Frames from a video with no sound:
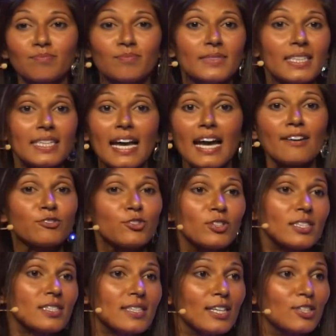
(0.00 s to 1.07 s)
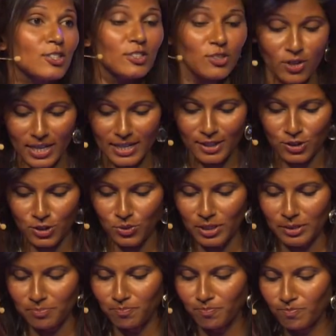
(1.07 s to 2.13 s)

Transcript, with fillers: then after this session, go ahead and do it.